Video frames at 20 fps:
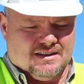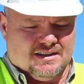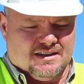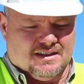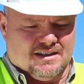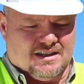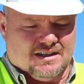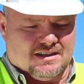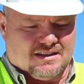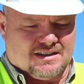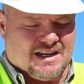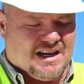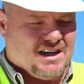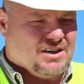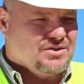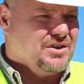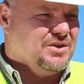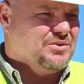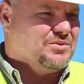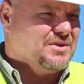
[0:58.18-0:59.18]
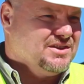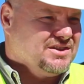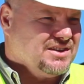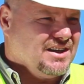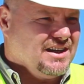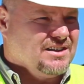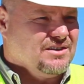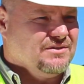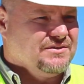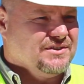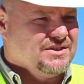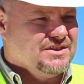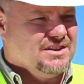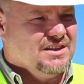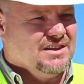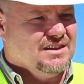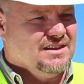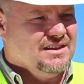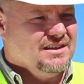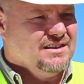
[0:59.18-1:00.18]
uh, concrete recycle
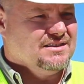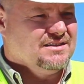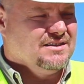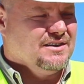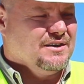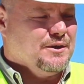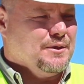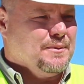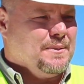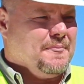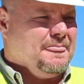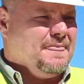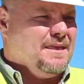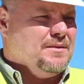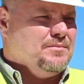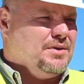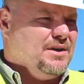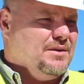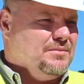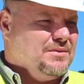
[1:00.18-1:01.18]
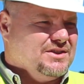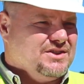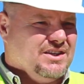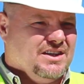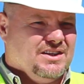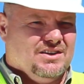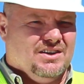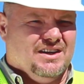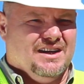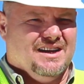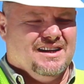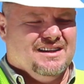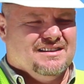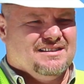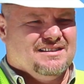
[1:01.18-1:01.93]
facilities, pretty much any, any